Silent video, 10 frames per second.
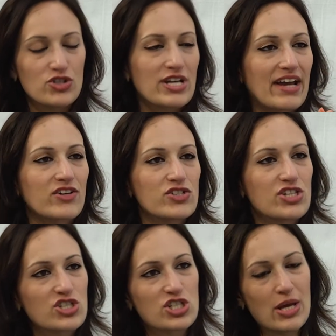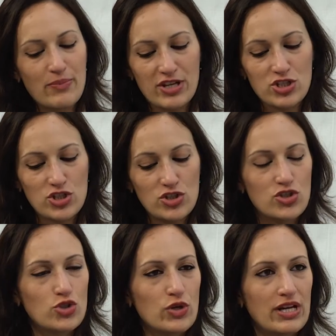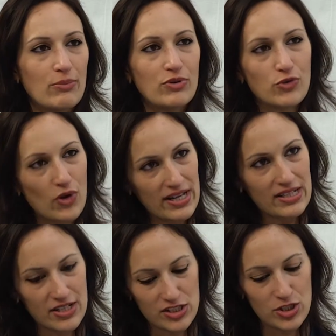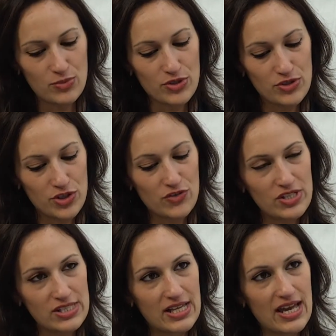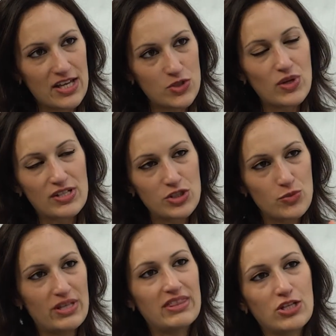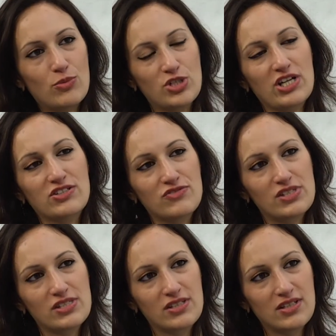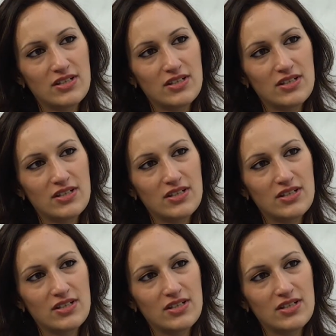tackles such dimensions to enable the right customer service as well as to meet the objectives?